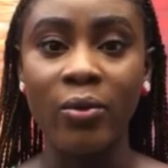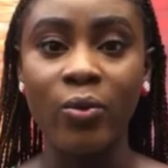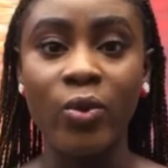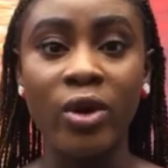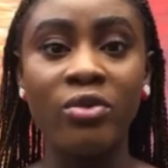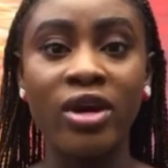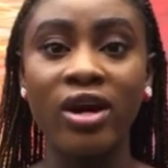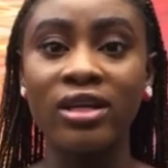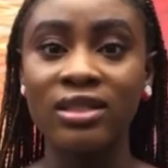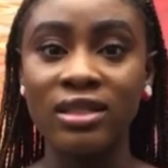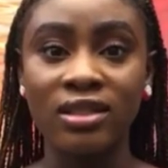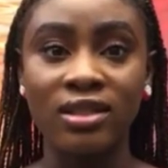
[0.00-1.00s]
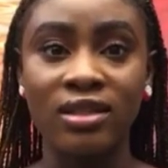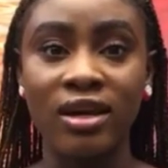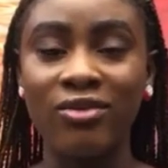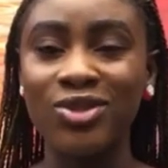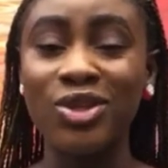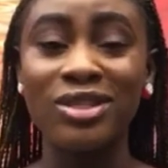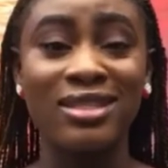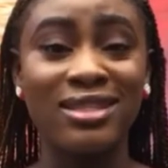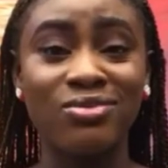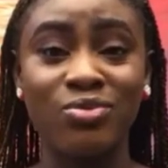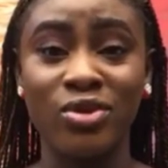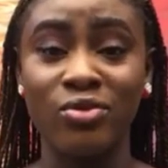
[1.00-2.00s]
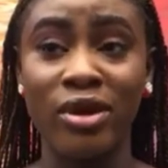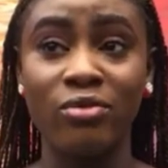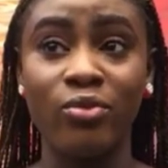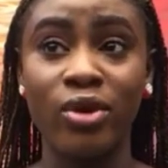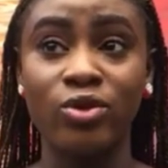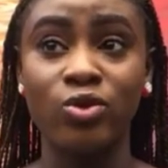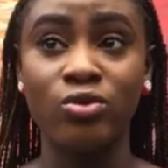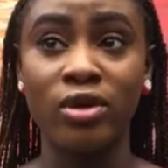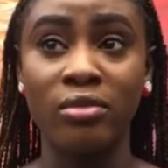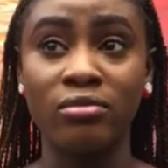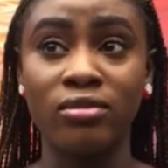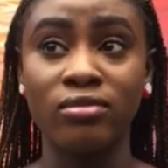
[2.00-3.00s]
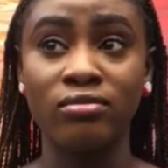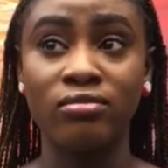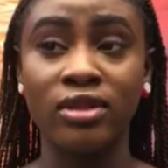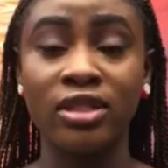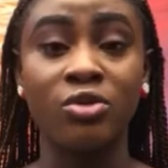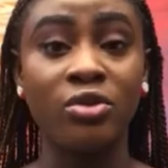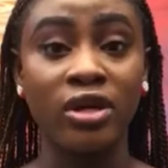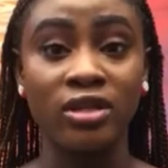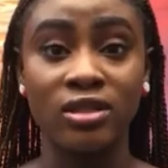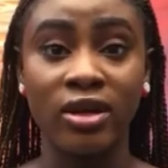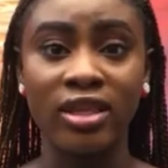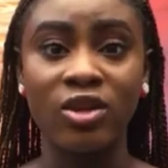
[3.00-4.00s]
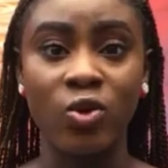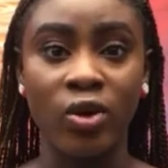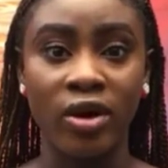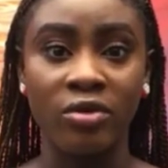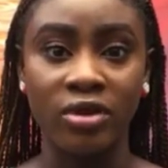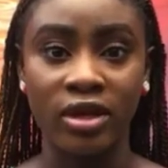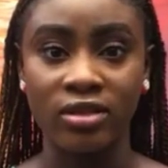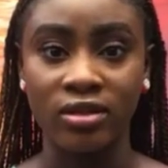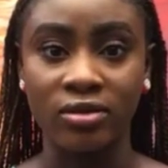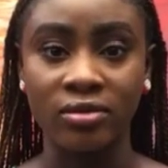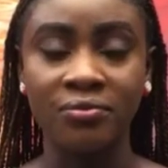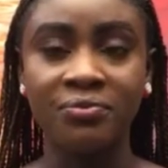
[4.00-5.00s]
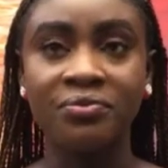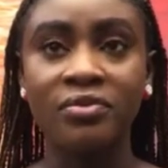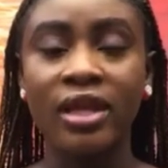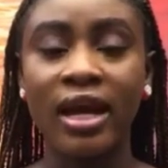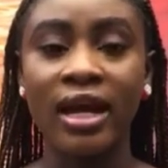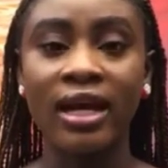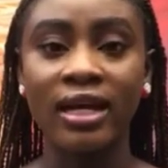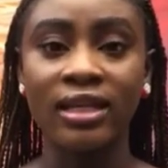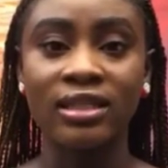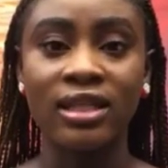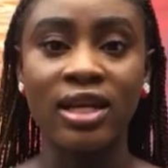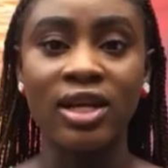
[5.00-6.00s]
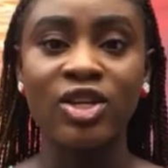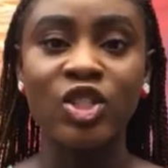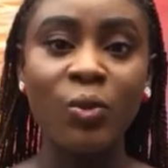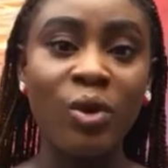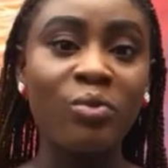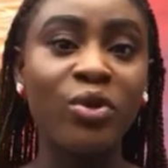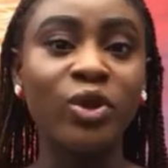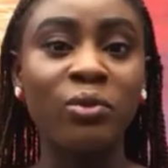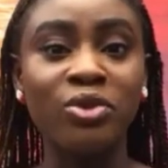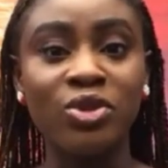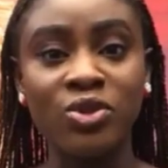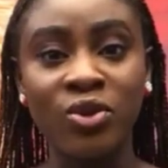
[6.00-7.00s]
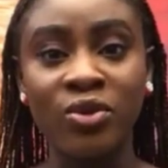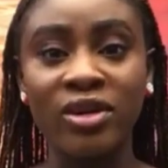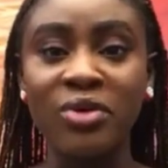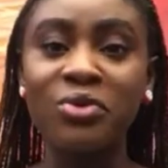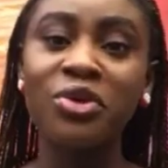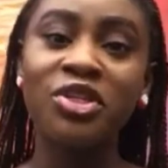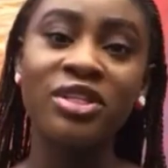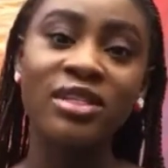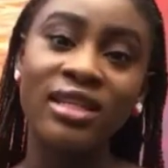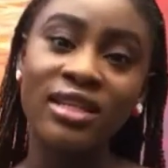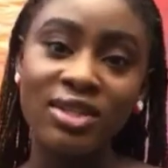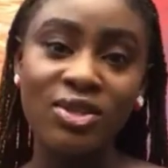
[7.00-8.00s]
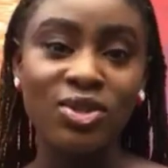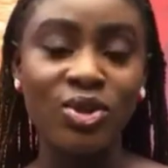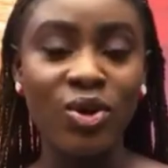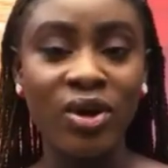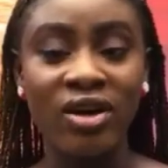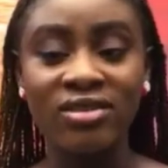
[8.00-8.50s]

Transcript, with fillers: we're rehearsing i was just we, we, but um, in the rehearsal i think choir rehearsal and someone brought up the song like would you sing this song i